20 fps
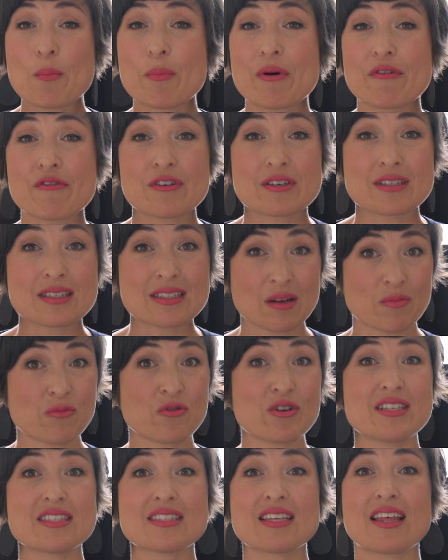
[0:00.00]
but for some
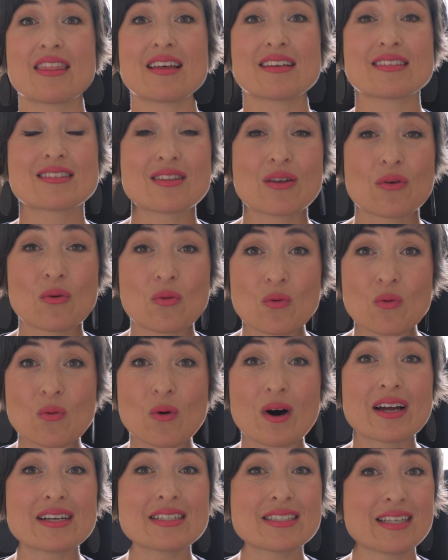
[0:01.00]
reason, that's the
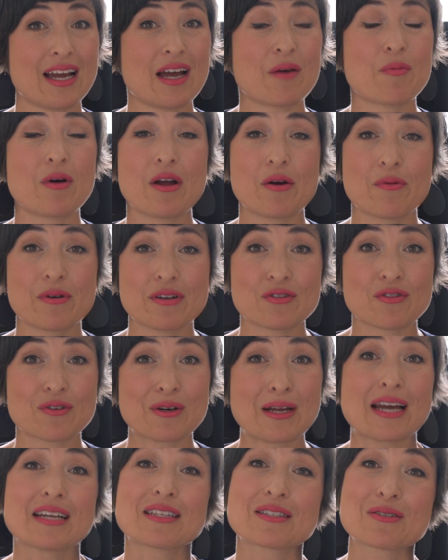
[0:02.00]
one tab I always
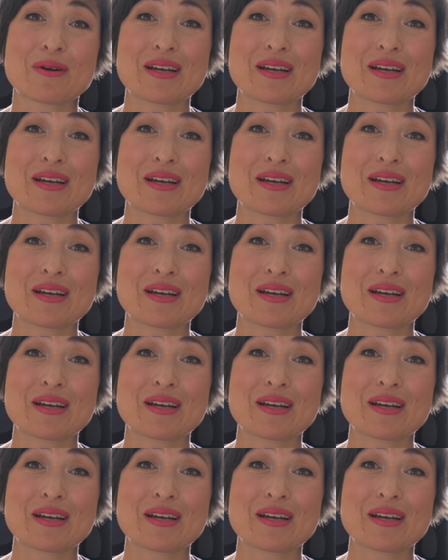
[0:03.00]
forget.